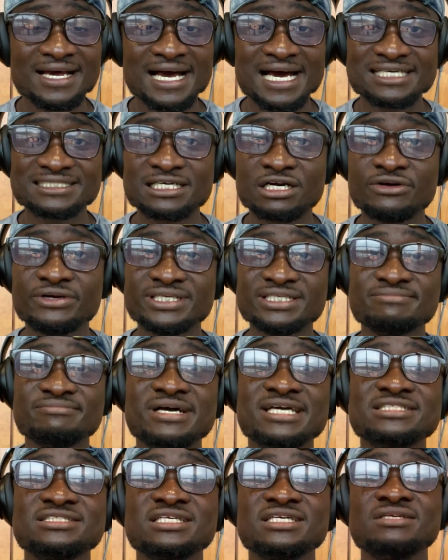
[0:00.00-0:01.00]
as I already
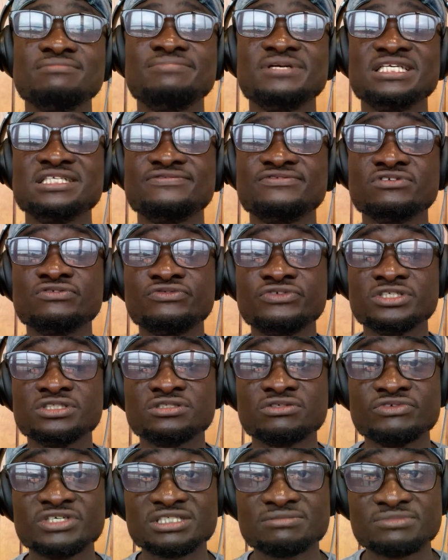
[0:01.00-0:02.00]
mentioned, please feel free
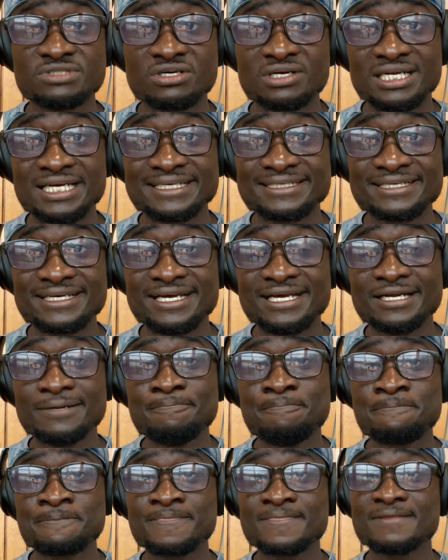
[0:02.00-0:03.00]
to reach me on
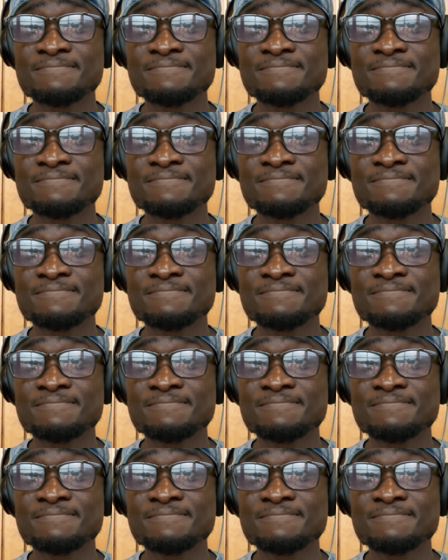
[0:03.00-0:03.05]
LinkedIn.